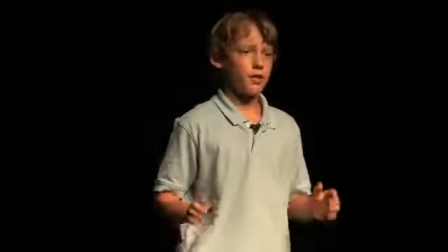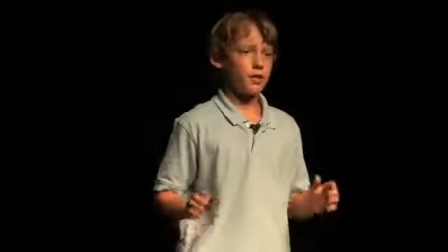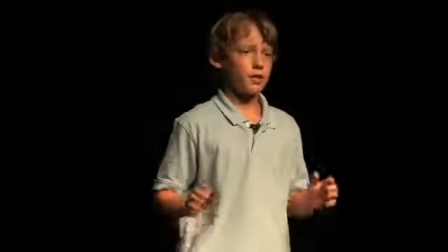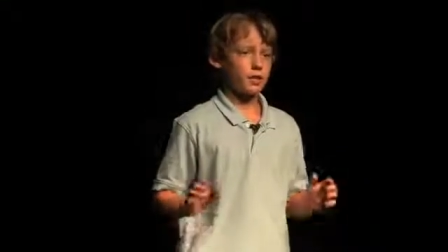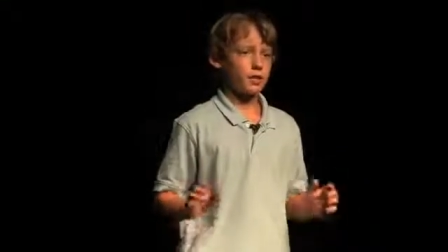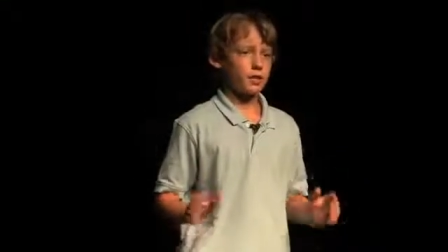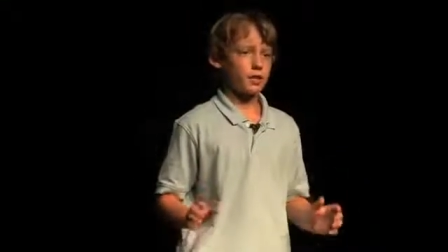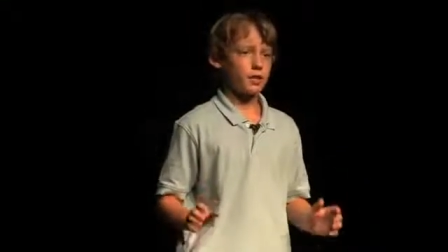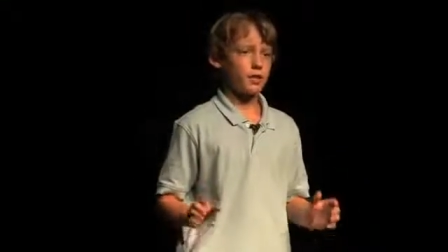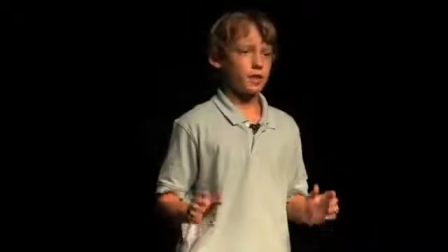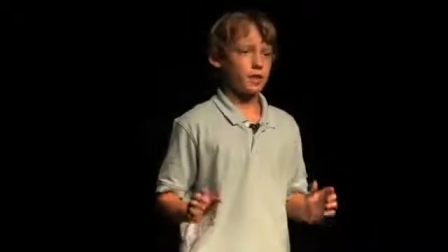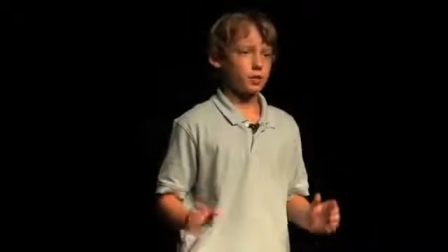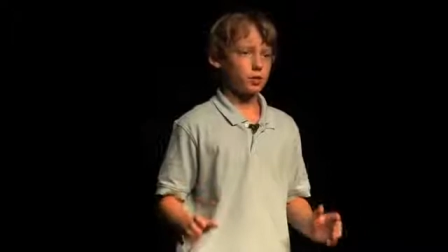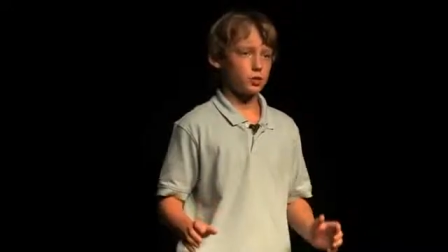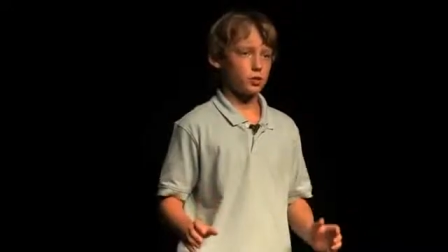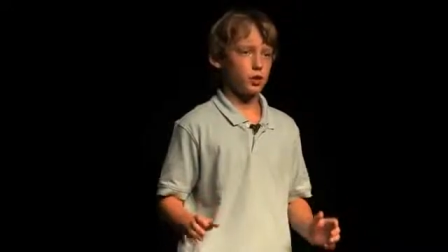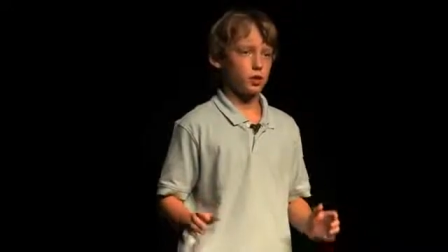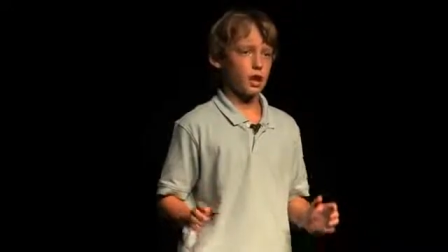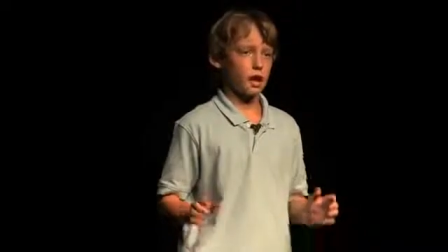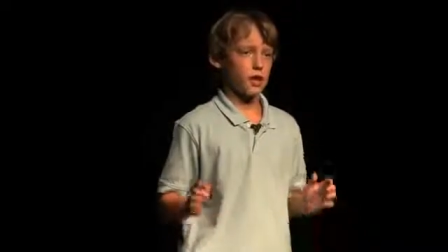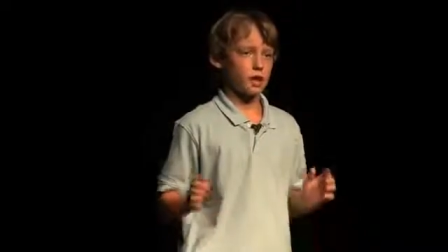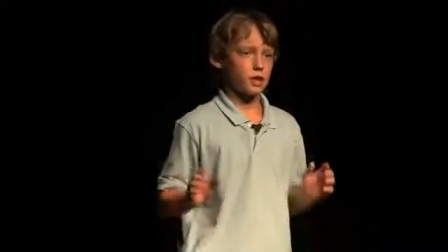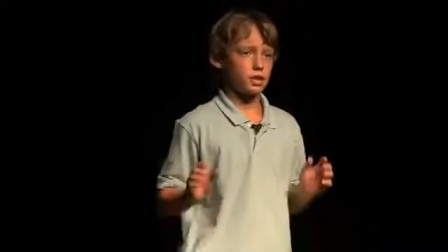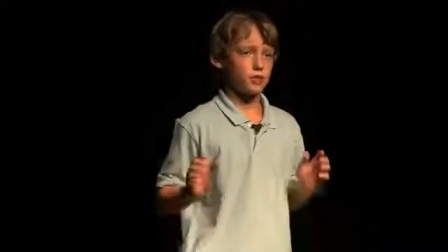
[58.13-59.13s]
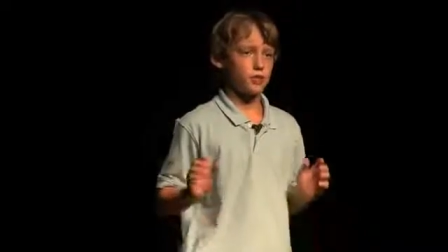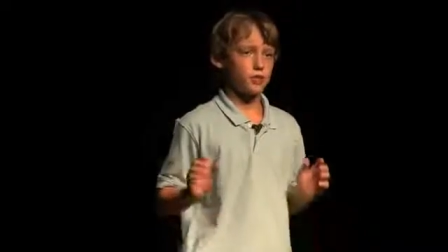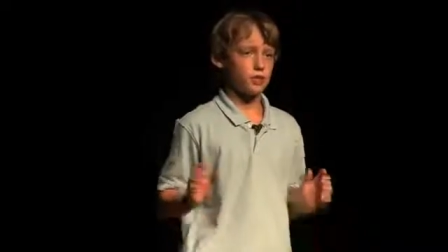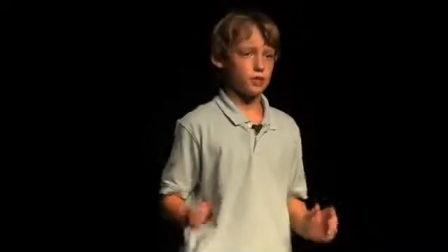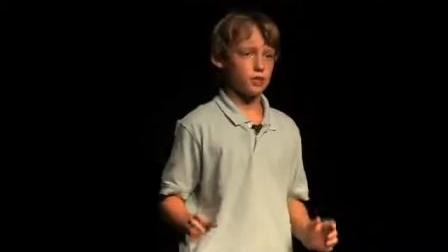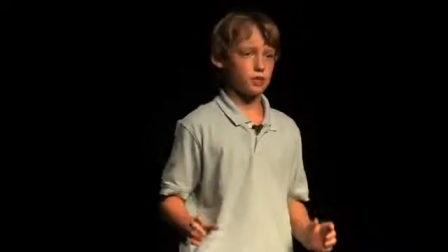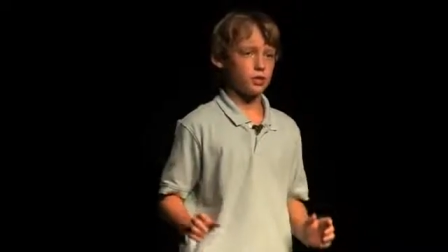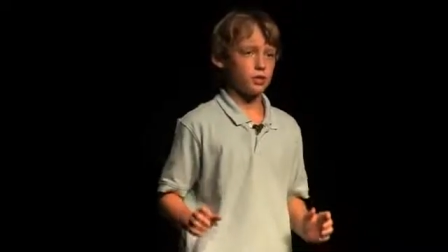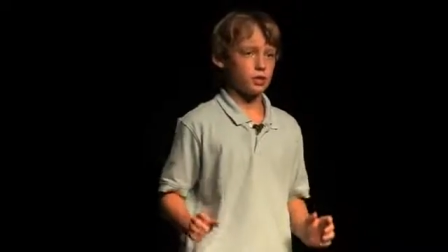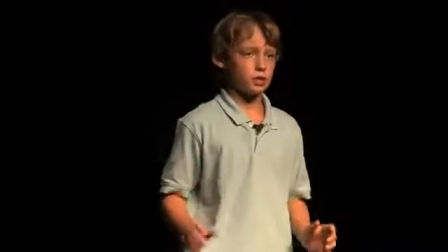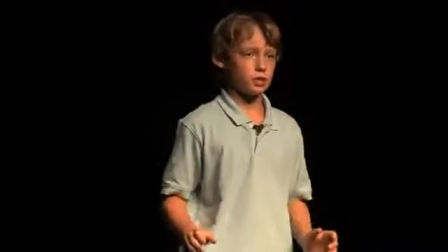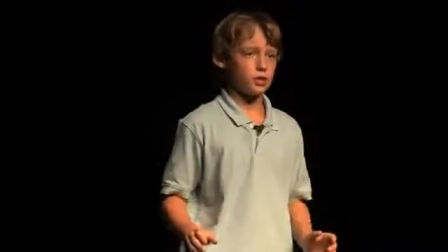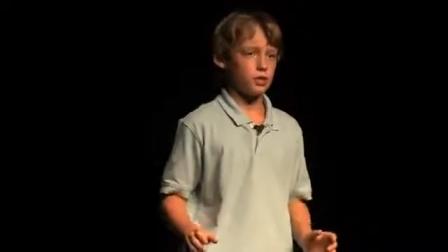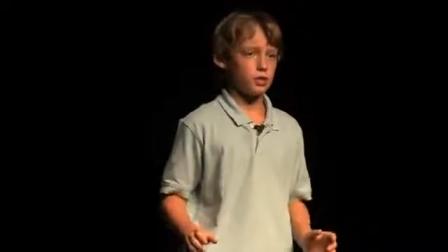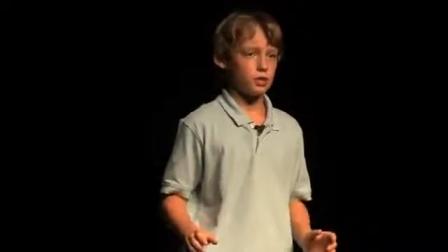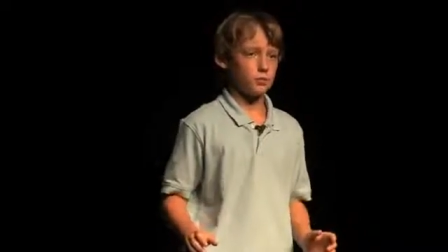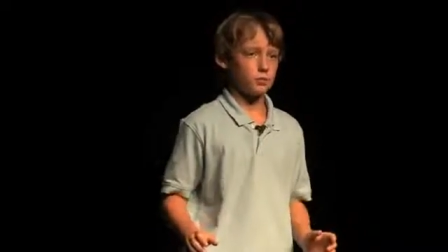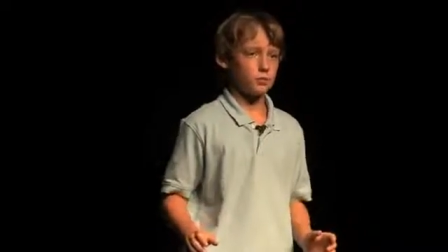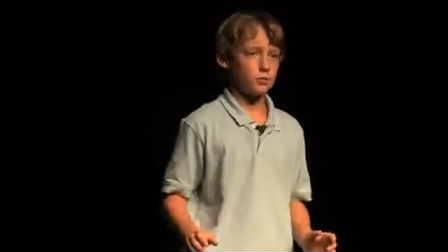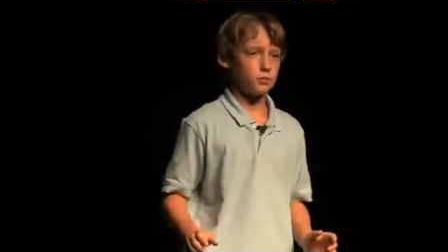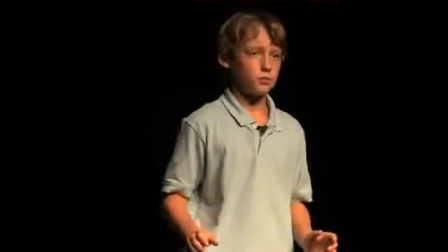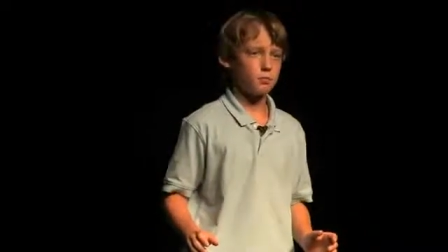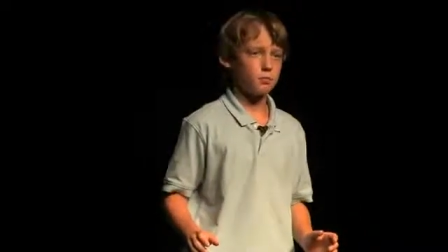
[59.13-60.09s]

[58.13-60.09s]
of the industrialized food system.